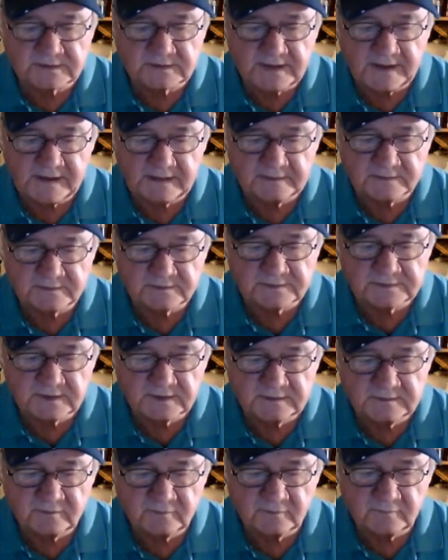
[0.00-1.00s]
Gallant
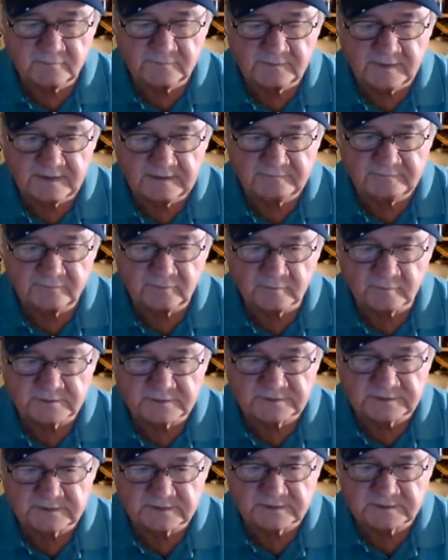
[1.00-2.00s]
Sun, 2, 5, 4,
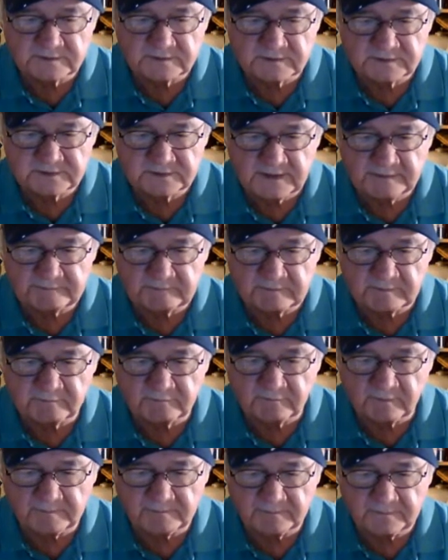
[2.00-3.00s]
6, and the 7th
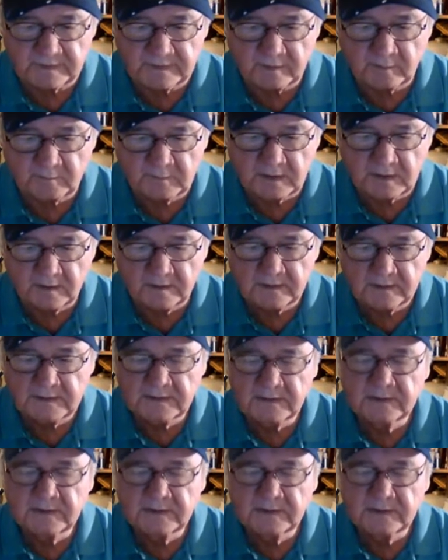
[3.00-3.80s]
from Del Mar,